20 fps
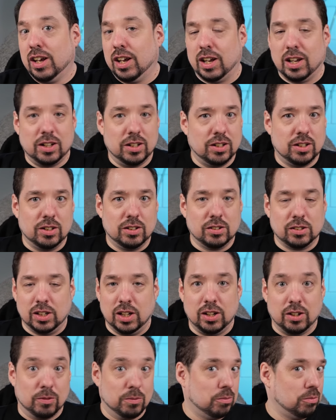And,
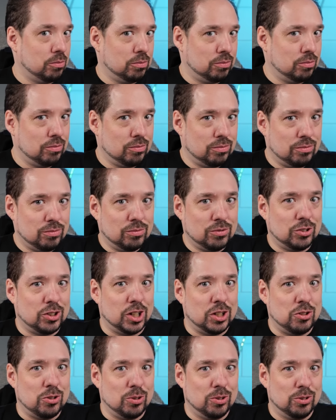yeah,
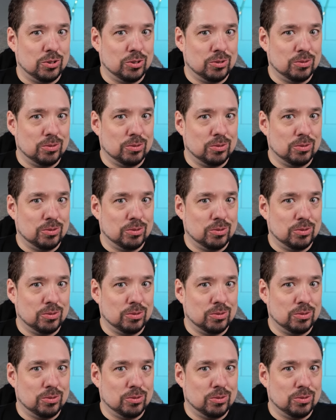stay tuned.